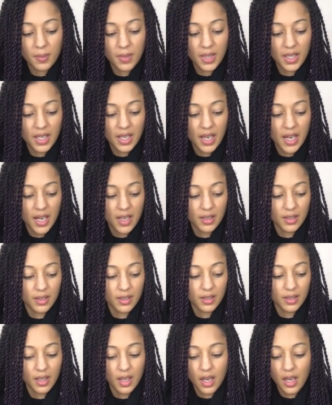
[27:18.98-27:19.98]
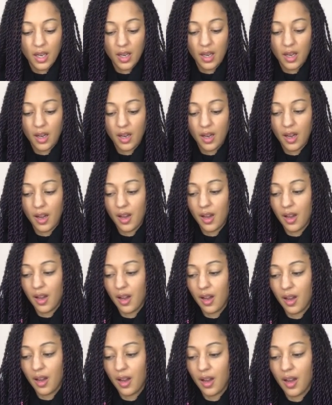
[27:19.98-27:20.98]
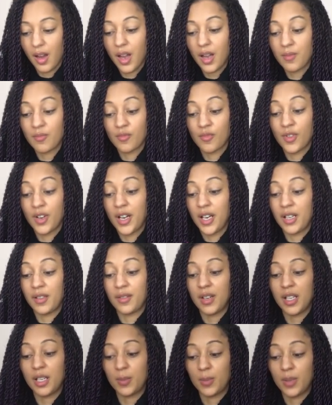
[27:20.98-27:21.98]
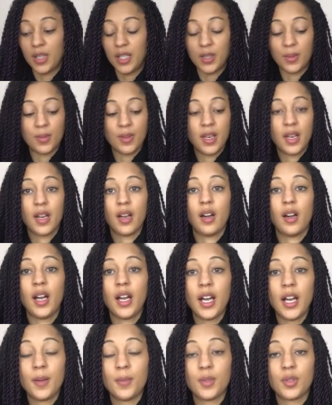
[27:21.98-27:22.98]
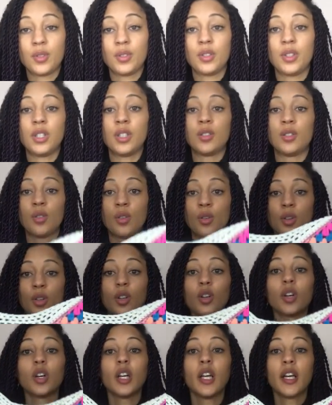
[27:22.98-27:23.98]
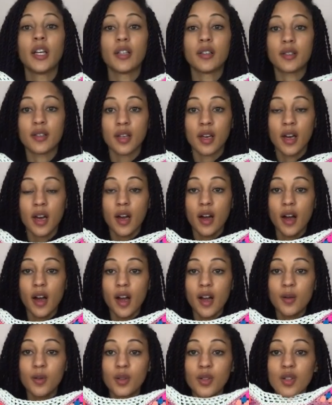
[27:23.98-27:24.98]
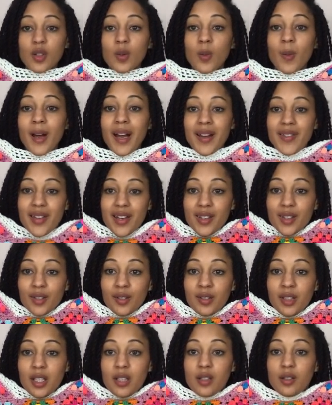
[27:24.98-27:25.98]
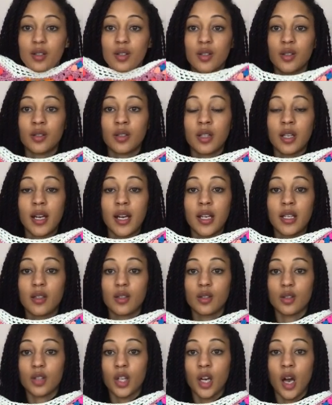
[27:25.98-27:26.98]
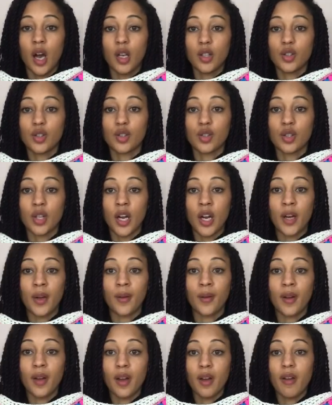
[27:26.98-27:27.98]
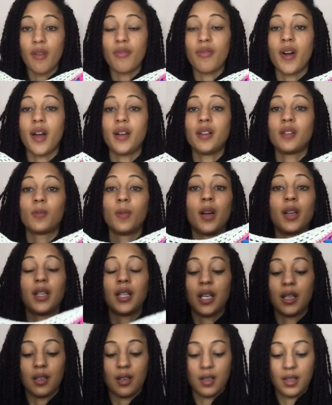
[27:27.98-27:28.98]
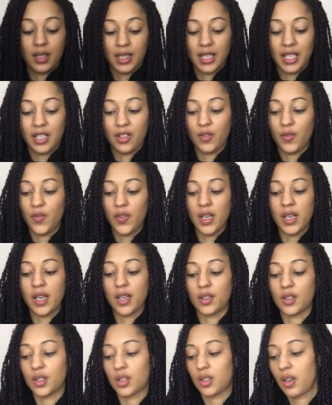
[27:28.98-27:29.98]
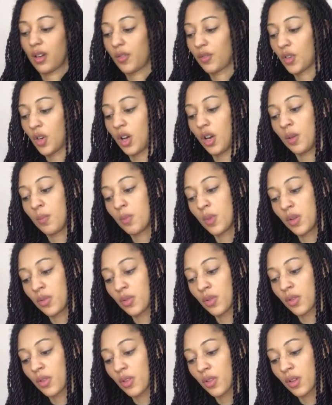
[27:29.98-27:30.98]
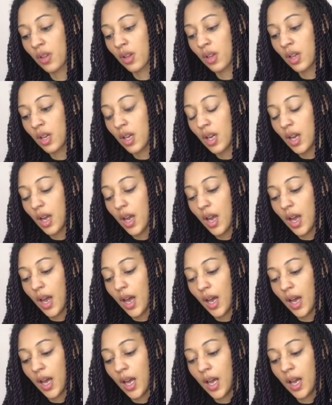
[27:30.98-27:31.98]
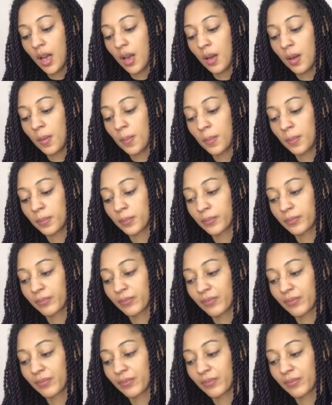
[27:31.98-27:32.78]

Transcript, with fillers: but yes, I'm really, really pleased with it. I absolutely adore the colours. I want to wear this on Easter Sunday to church, so that is my deadline to get it finished. I've got a month. Um,